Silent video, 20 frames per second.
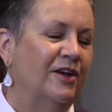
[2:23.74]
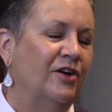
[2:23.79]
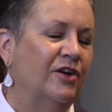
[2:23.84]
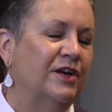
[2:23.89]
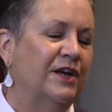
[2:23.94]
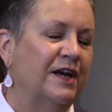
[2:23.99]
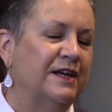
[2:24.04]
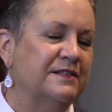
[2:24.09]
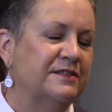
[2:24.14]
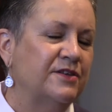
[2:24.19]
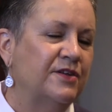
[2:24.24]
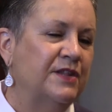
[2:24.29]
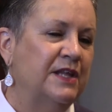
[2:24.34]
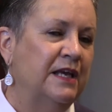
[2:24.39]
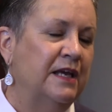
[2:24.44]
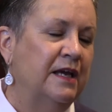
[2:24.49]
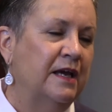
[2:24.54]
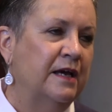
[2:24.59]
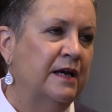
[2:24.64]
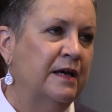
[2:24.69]
Okay, so
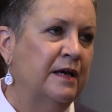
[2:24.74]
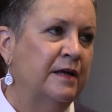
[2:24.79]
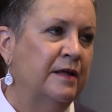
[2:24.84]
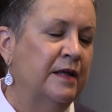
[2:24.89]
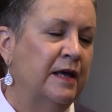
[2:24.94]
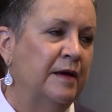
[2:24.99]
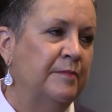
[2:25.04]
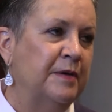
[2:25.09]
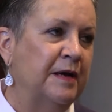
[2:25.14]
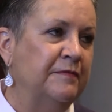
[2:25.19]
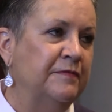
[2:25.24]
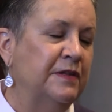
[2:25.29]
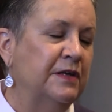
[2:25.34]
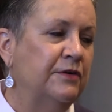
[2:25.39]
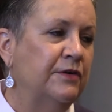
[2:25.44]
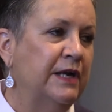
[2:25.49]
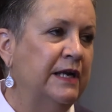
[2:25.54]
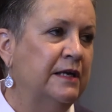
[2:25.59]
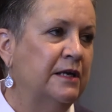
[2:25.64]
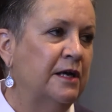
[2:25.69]
the above the
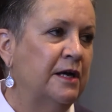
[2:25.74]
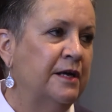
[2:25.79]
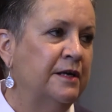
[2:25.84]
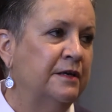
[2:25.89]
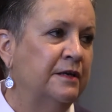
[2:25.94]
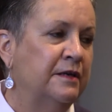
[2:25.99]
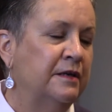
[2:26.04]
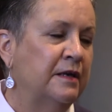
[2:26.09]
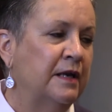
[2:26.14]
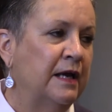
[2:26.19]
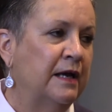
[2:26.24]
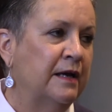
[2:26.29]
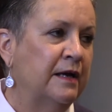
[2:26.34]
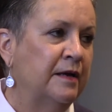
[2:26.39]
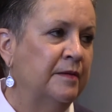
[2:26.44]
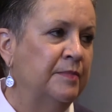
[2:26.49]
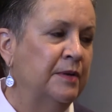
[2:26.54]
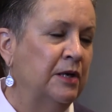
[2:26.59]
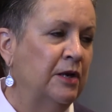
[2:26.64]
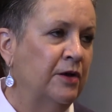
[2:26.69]
green line
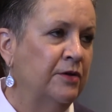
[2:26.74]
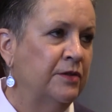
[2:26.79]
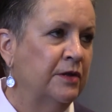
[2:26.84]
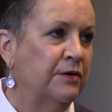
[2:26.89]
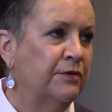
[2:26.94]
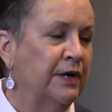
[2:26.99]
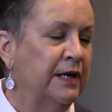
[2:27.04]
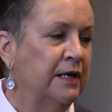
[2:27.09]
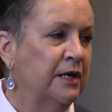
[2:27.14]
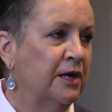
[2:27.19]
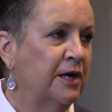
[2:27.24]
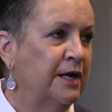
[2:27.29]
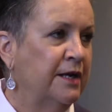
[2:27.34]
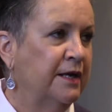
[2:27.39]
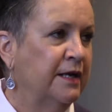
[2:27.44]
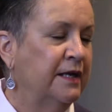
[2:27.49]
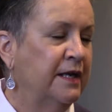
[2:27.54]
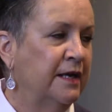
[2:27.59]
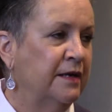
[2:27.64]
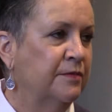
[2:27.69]
and below the green line,
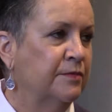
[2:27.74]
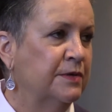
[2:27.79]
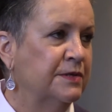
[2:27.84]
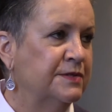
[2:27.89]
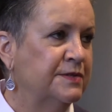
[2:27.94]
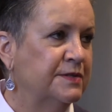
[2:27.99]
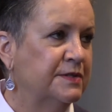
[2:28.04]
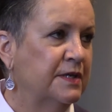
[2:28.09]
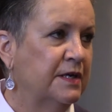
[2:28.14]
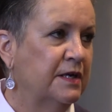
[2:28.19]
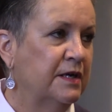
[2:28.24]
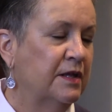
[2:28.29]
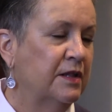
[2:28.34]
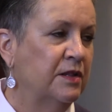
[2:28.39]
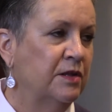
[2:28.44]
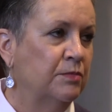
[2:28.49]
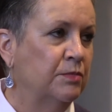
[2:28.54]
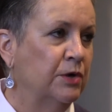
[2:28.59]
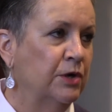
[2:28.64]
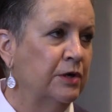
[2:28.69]
again, was
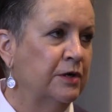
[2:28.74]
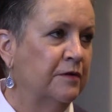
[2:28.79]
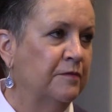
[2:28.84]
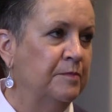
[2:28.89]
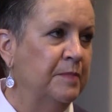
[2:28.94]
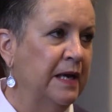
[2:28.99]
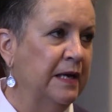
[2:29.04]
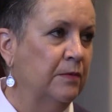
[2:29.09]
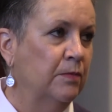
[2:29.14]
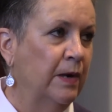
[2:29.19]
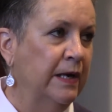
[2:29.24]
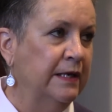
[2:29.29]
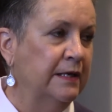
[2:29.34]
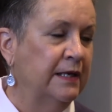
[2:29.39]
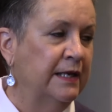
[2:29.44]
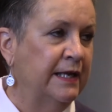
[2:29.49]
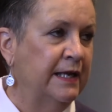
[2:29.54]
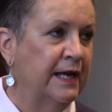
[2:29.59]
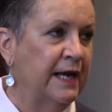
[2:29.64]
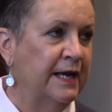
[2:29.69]
the work of Meg
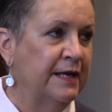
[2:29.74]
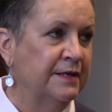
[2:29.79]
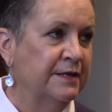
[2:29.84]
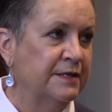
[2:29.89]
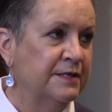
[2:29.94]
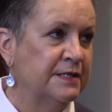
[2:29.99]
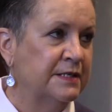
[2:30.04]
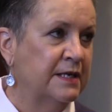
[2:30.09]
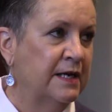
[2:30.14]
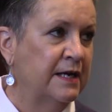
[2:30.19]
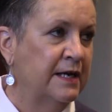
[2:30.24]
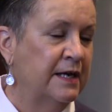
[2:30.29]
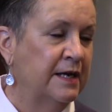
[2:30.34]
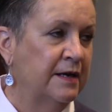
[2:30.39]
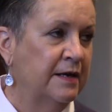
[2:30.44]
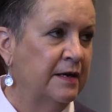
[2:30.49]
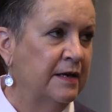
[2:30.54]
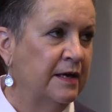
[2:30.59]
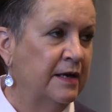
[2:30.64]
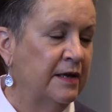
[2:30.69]
Weekly and
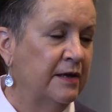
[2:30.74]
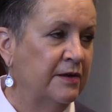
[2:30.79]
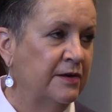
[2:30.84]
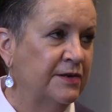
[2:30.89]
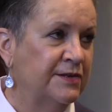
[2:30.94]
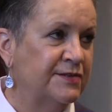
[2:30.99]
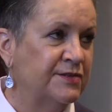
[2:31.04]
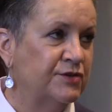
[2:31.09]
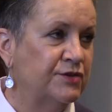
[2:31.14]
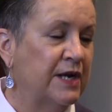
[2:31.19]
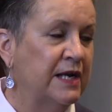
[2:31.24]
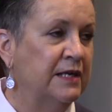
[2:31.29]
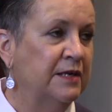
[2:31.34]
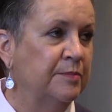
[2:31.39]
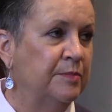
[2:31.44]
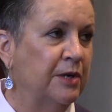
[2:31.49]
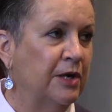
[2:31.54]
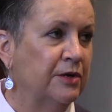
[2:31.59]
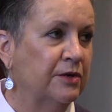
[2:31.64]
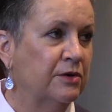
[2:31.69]
an
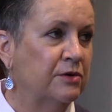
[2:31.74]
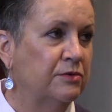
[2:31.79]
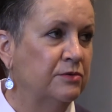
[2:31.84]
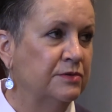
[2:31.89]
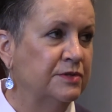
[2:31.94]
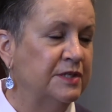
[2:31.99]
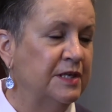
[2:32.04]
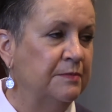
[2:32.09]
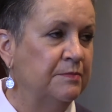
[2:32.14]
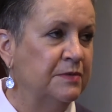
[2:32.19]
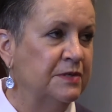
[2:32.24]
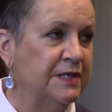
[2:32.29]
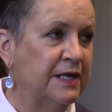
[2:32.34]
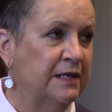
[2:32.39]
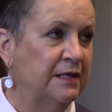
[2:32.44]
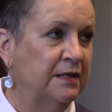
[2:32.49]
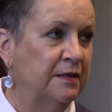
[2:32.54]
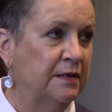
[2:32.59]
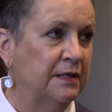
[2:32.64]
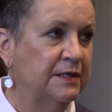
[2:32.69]
Australian bloke called Tim
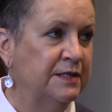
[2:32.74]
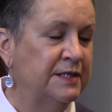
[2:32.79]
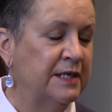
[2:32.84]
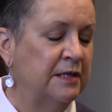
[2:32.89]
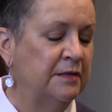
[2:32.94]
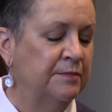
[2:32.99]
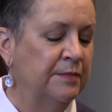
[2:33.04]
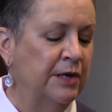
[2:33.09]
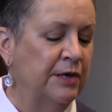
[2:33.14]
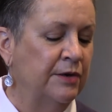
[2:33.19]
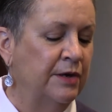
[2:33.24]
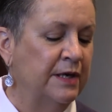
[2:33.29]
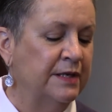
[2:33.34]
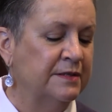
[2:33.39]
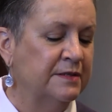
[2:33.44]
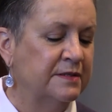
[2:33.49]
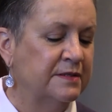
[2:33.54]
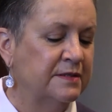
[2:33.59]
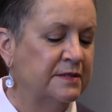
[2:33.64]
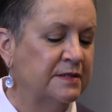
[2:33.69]
Dalmo
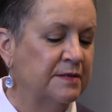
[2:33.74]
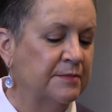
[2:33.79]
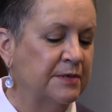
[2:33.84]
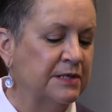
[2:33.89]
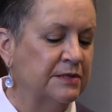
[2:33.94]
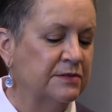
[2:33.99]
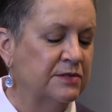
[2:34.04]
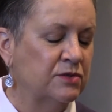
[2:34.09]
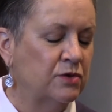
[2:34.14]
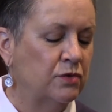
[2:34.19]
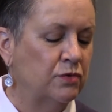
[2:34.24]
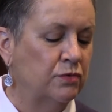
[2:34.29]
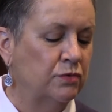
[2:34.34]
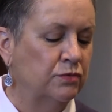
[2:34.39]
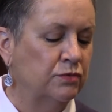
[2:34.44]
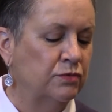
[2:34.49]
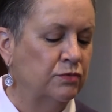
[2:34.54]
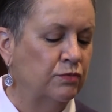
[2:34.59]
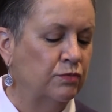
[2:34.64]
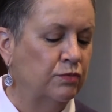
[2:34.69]
and someone else
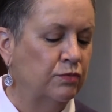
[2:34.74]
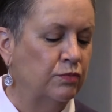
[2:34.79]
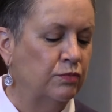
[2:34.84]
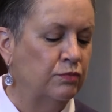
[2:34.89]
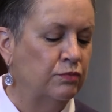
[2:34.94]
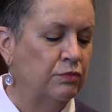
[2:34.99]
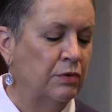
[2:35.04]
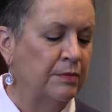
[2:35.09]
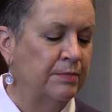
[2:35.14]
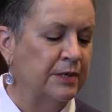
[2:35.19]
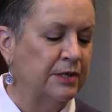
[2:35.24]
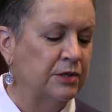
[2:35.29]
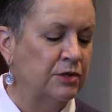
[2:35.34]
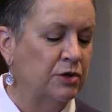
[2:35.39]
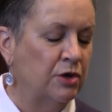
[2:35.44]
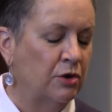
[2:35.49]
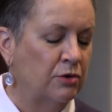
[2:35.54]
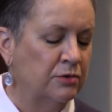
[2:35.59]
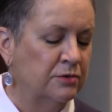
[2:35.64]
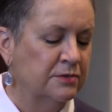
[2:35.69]
called Robert
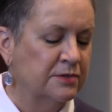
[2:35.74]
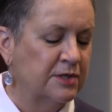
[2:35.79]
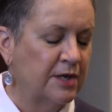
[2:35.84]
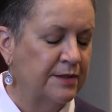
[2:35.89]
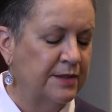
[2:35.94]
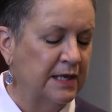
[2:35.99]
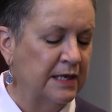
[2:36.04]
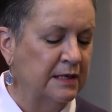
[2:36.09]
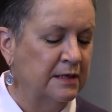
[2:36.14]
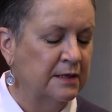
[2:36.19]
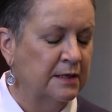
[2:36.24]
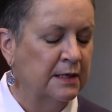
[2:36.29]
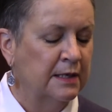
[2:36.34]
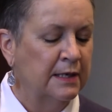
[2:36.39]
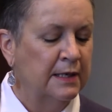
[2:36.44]
Knowles, I think.